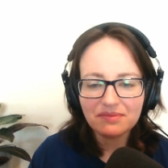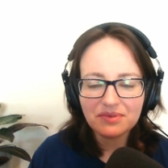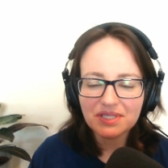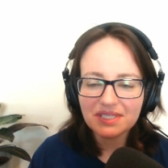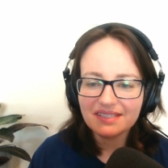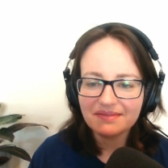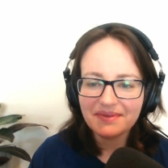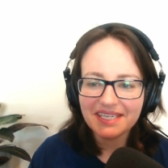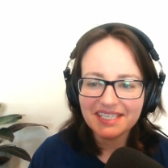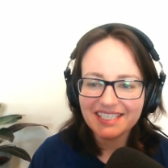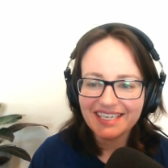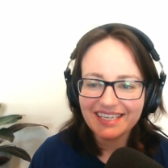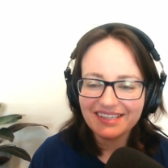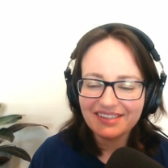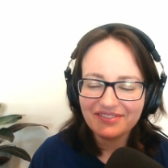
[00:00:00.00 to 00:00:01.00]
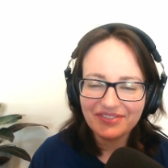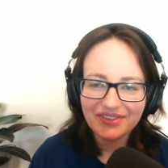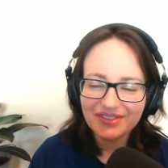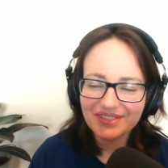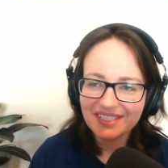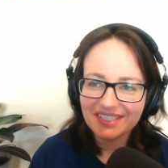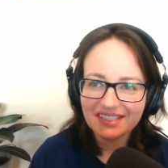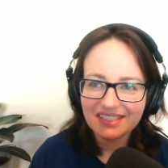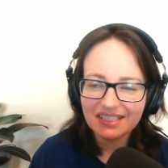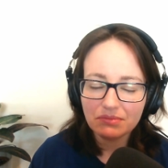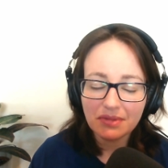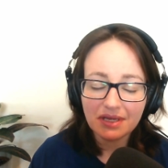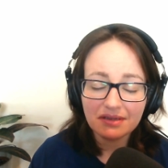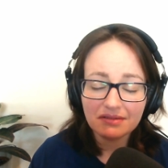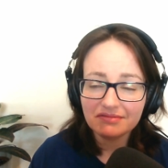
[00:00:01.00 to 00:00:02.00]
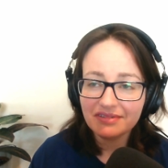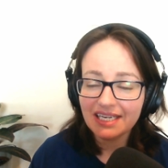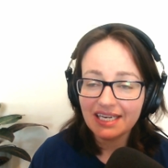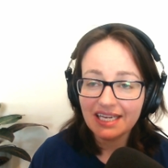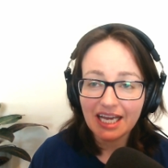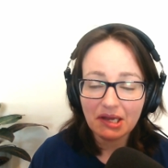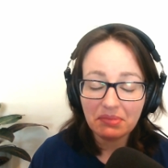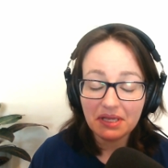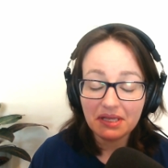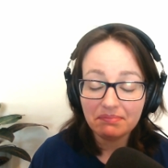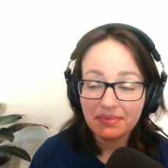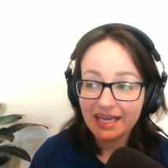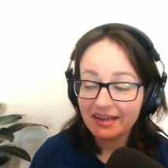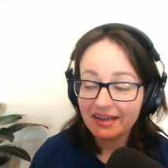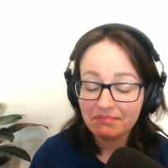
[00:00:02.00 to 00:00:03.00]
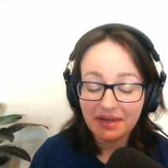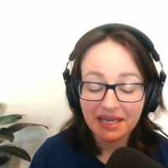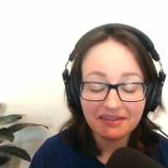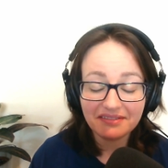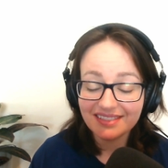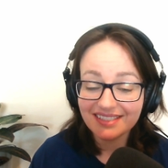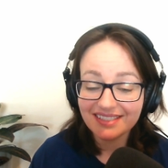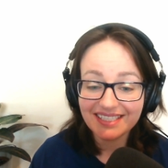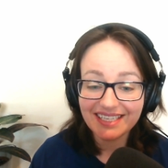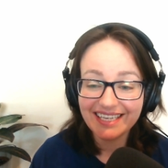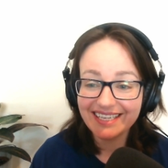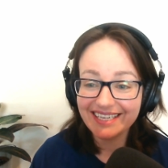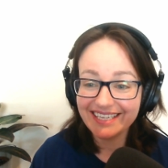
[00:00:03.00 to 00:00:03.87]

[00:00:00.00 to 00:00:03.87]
I'm just imagining in the future some um, really happy pa parents